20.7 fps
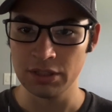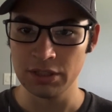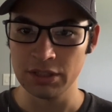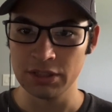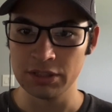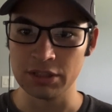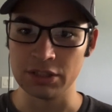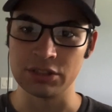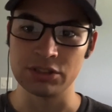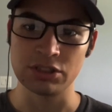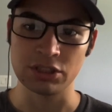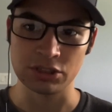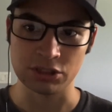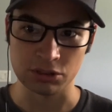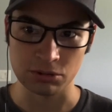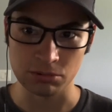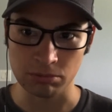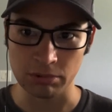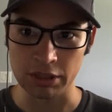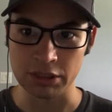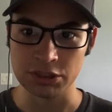this
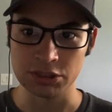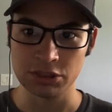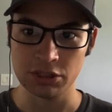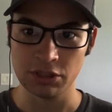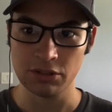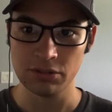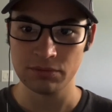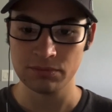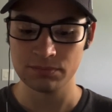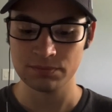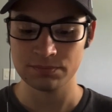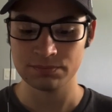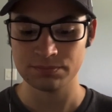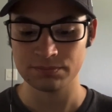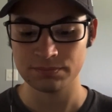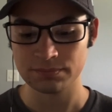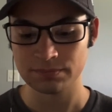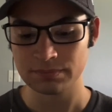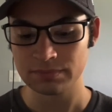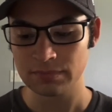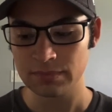situation.
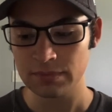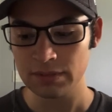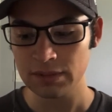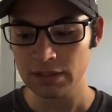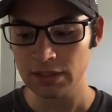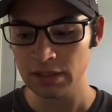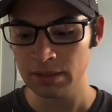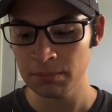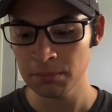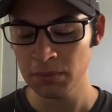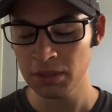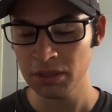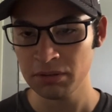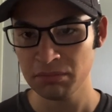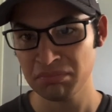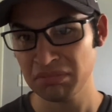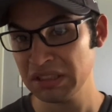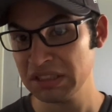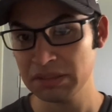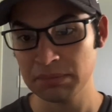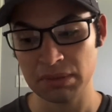But
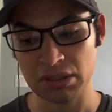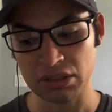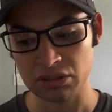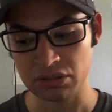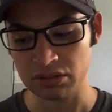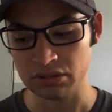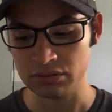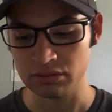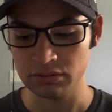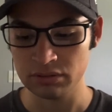it's America.